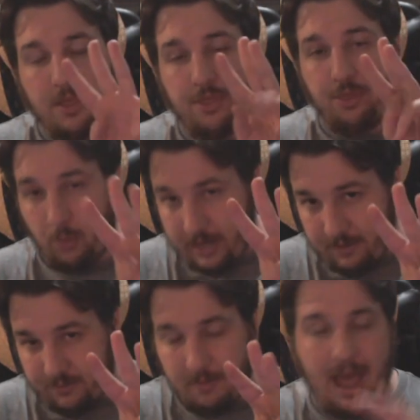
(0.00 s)
three
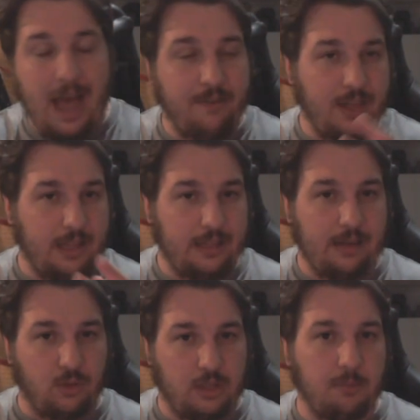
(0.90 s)
of them have their
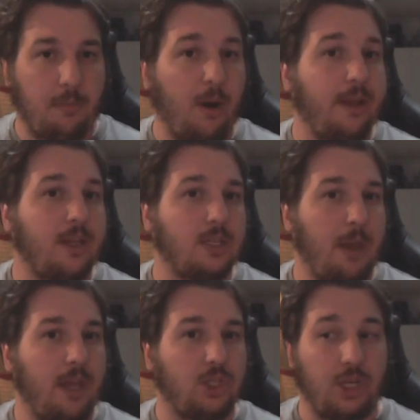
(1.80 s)
level limit break
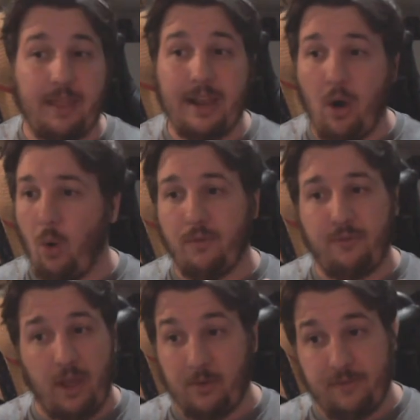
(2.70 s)
expansion. And they are all
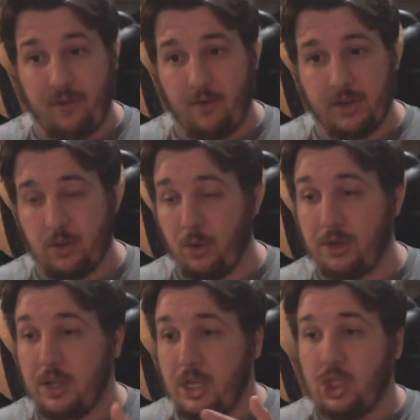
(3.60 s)
very, very good.
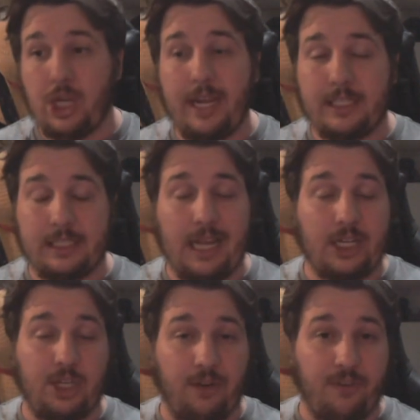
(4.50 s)
Shanks has
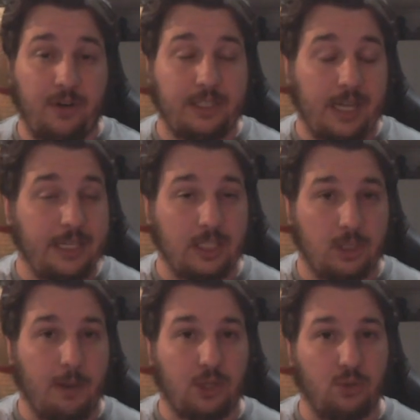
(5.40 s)
actually got a very decent
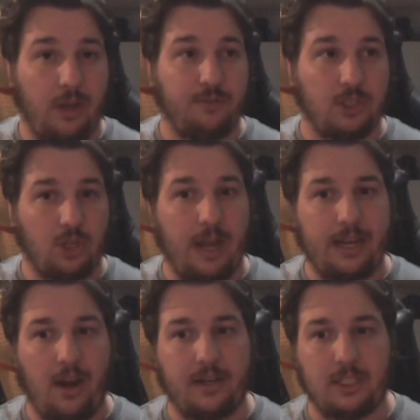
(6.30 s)
special now for Psy
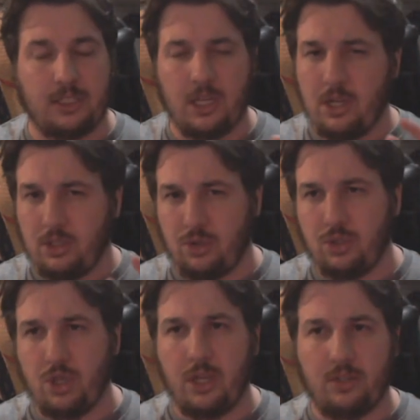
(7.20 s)
characters. Two
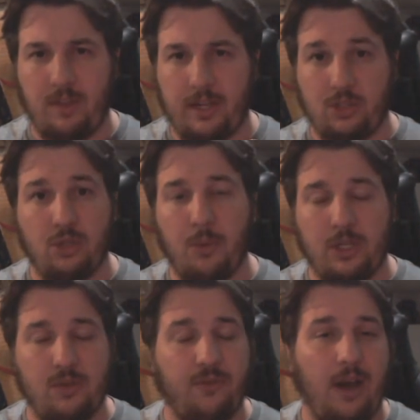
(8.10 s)
turns of, like, a two point
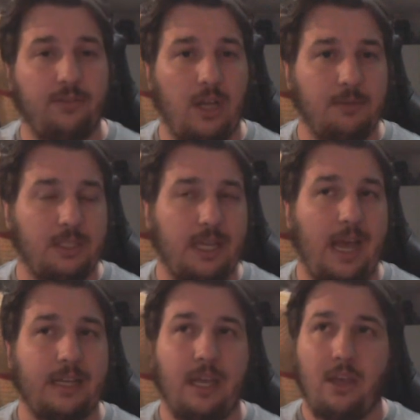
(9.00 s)
two five times
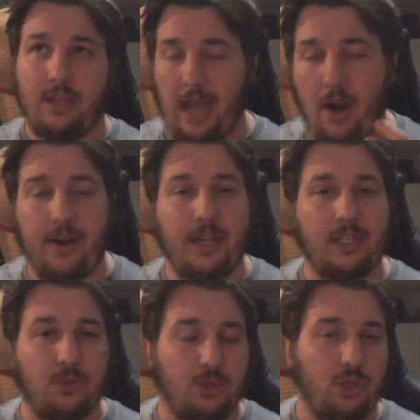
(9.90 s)
attack, carrying
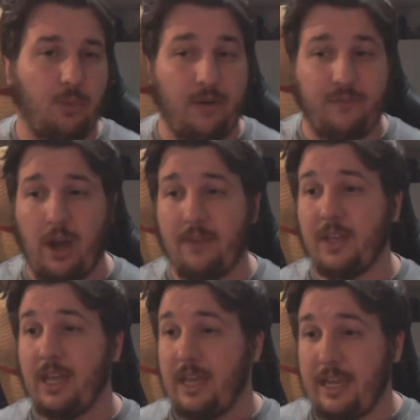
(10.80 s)
into a two point five.
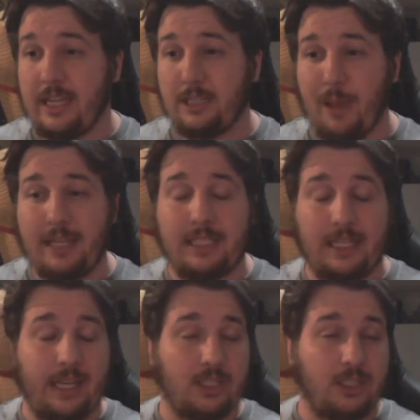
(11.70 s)
He is
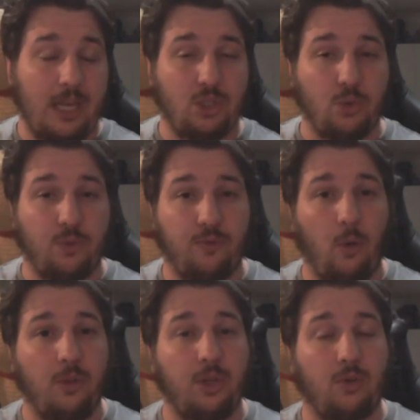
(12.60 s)
basically essential
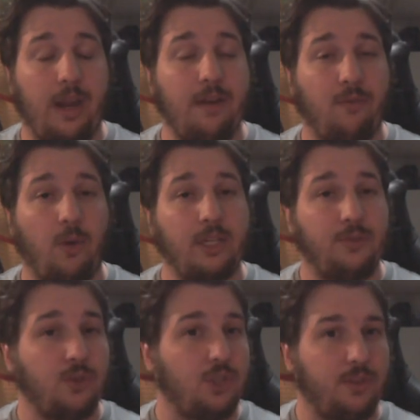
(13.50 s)
for the Grand Voyage
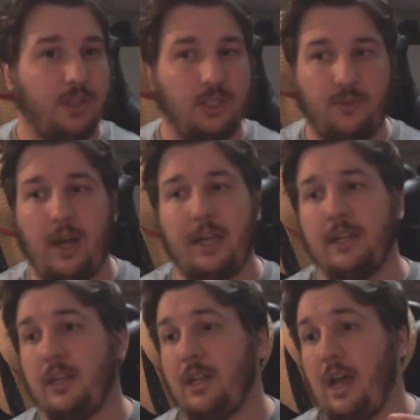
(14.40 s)
Fuchsia Village fight.
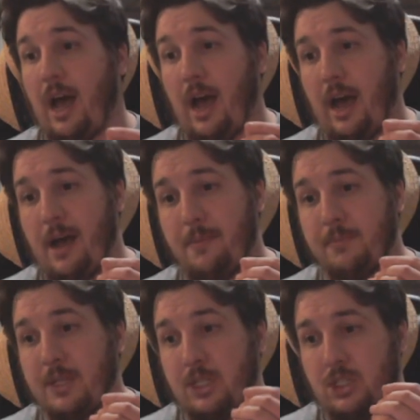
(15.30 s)
Um,
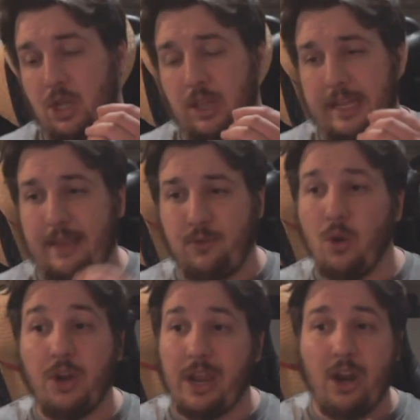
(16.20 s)
so, like, if you
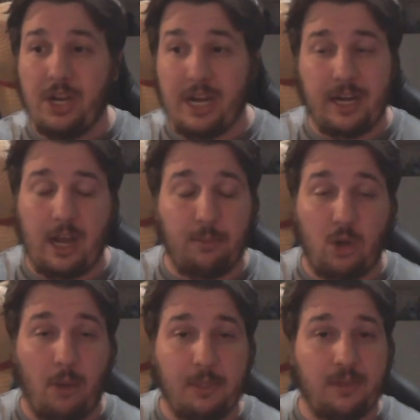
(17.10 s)
only need a couple
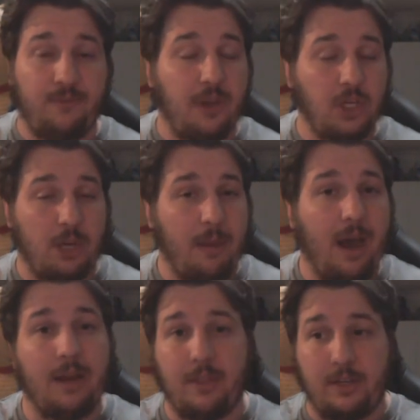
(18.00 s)
copies to finish him
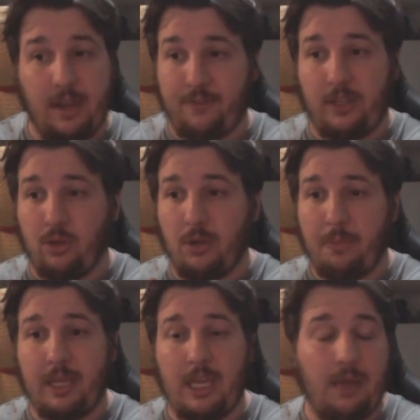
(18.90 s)
out, then definitely look at
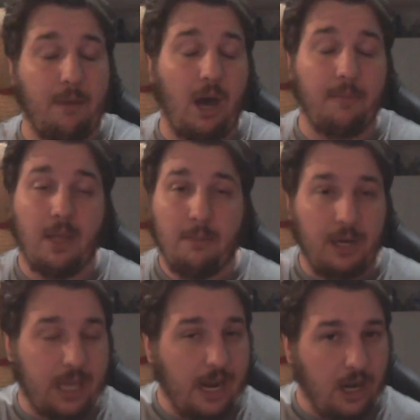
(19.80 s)
picking him up. But
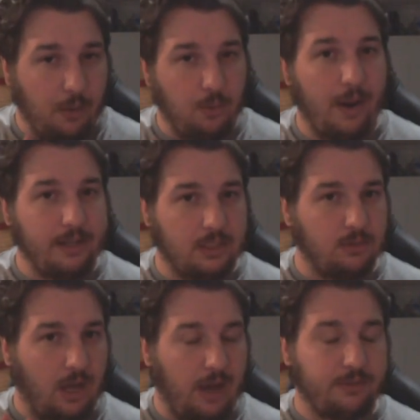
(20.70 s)
again, I would wait
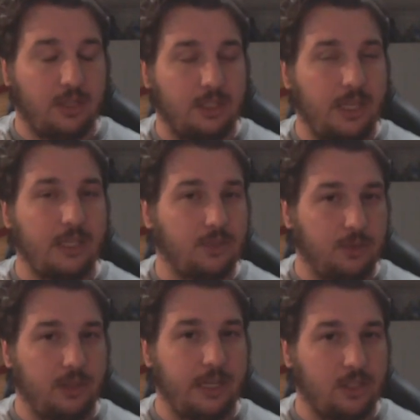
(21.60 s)
until after the tickets
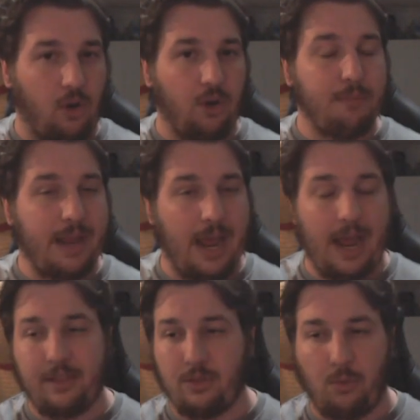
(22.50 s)
release on May
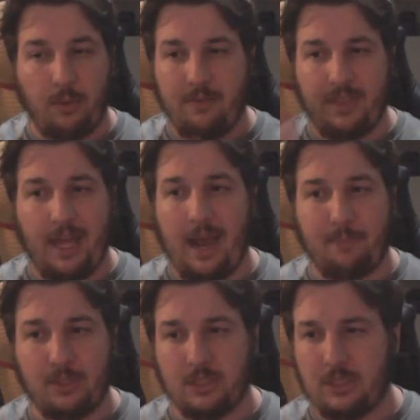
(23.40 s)
eighth or whenever that
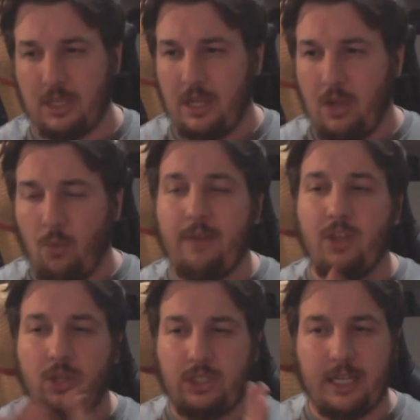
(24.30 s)
happens. Whenever
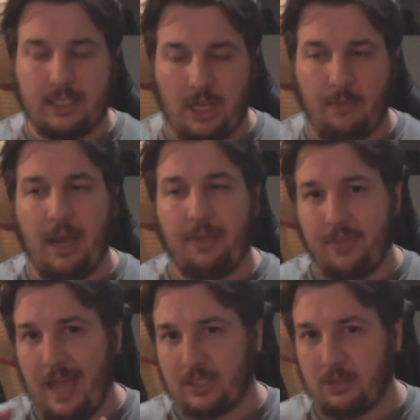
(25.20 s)
those tickets come out,
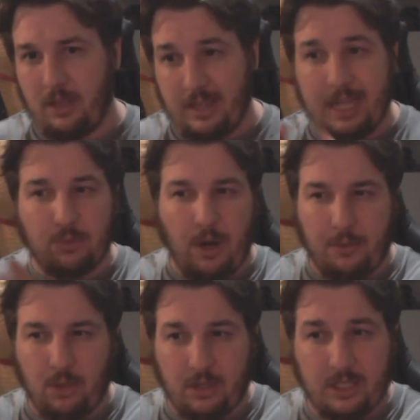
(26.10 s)
that's that's when I
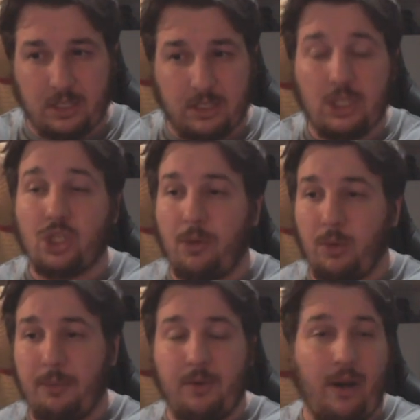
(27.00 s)
would look at this, because this shop
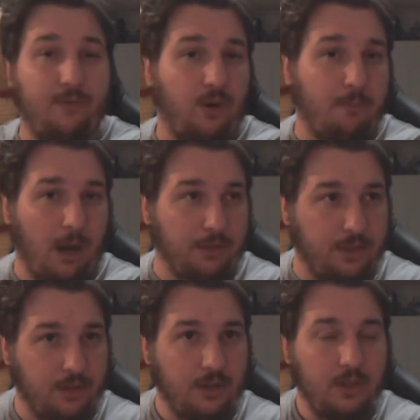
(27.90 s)
will be around for a month.
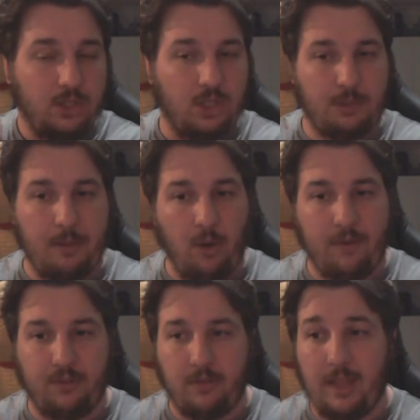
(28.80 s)
So just be
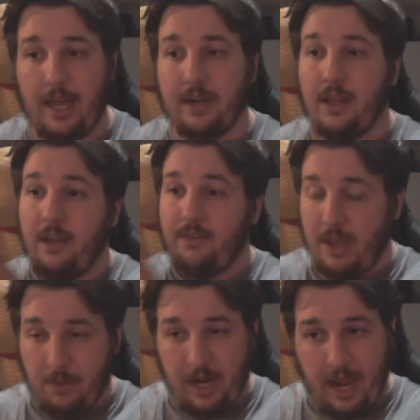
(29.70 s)
mindful of that. V
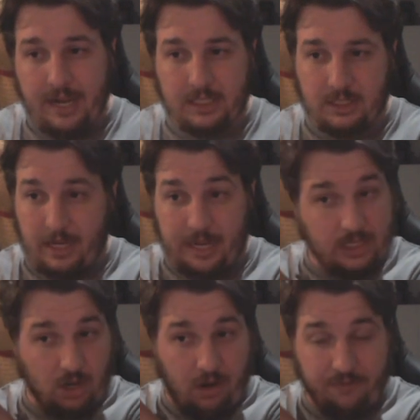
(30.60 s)
one Ace,
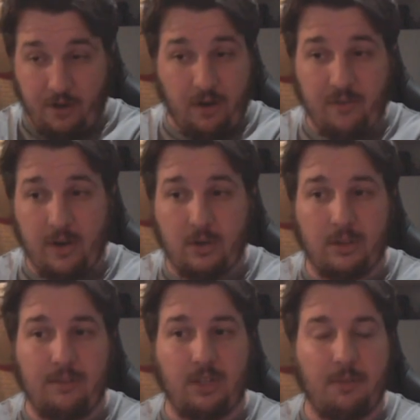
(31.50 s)
he's got a very, very good
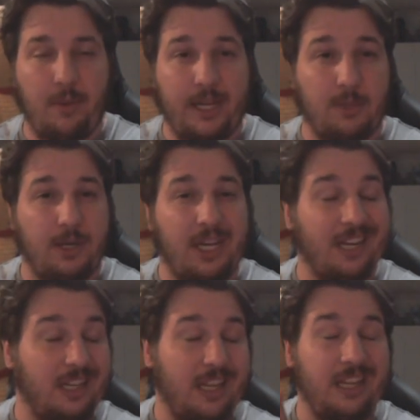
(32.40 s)
level limit break expansion.
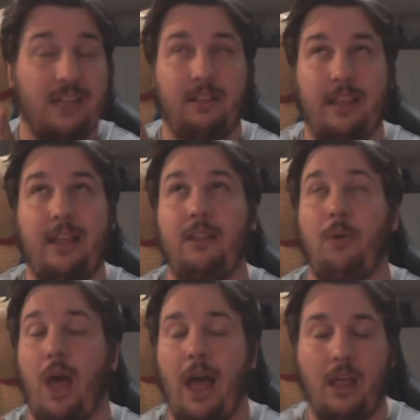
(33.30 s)
He, he,
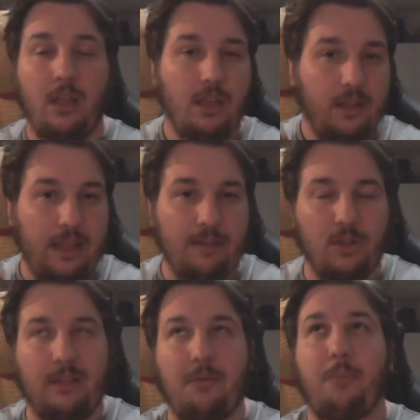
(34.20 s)

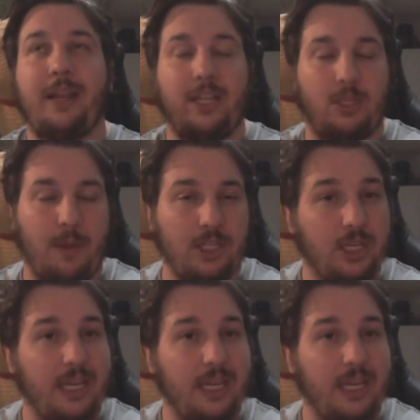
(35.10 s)
level limit break expansion. He